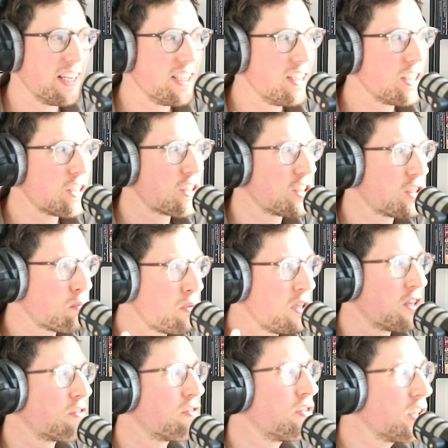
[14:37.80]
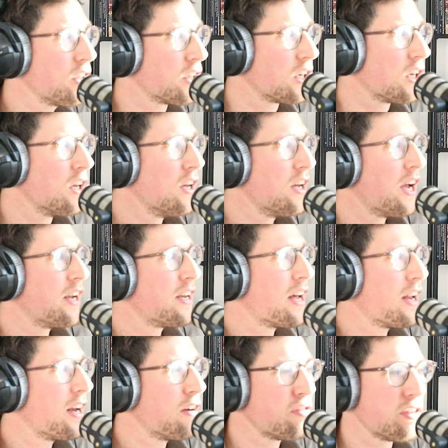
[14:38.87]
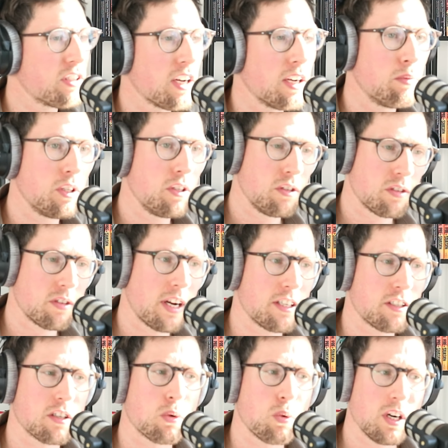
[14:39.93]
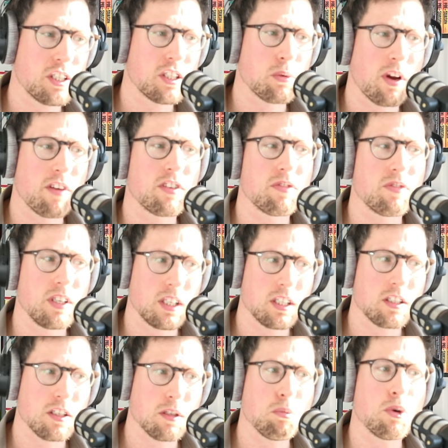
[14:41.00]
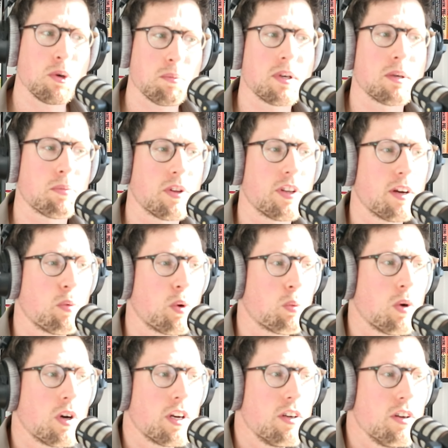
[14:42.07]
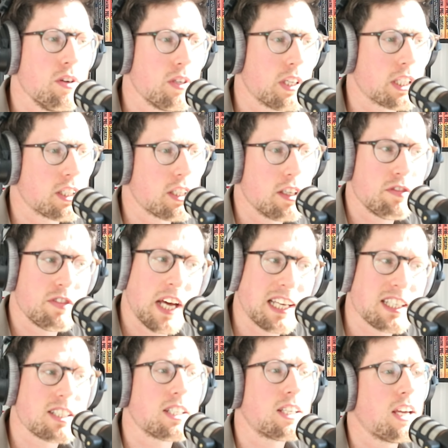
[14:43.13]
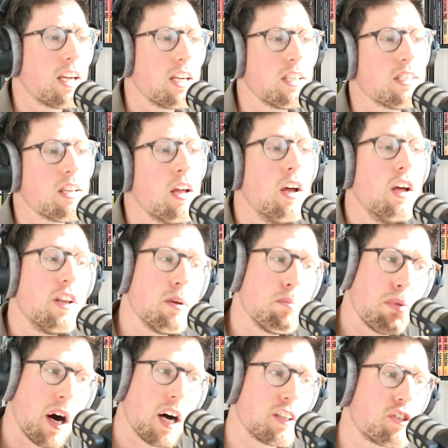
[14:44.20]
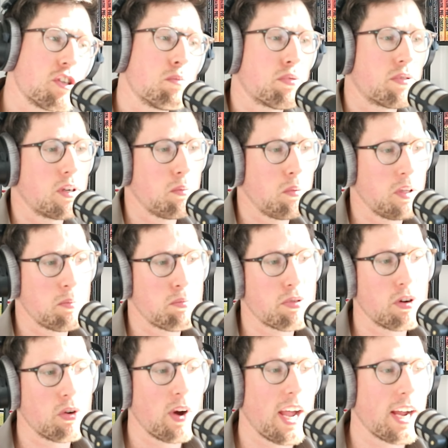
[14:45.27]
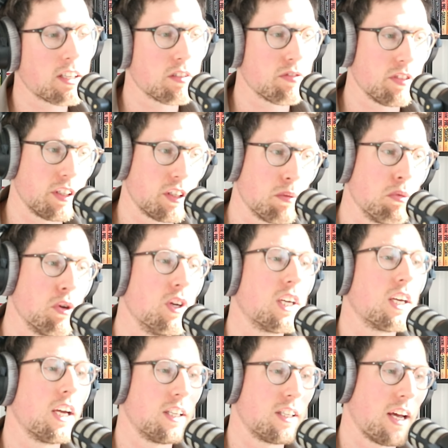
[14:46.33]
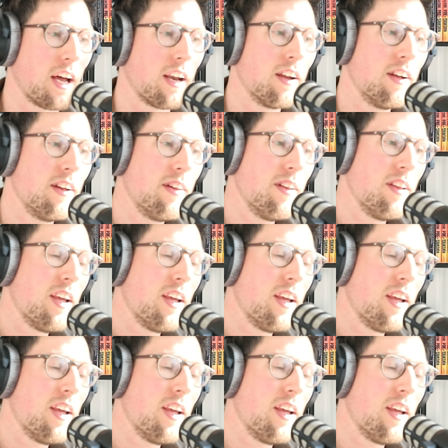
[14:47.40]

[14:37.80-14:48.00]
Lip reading: He needs to speak freely. And then every time the user asks a question, we have to think, is there more people that would want to know this? And if that's the case, the bot should probably proactively communicate that.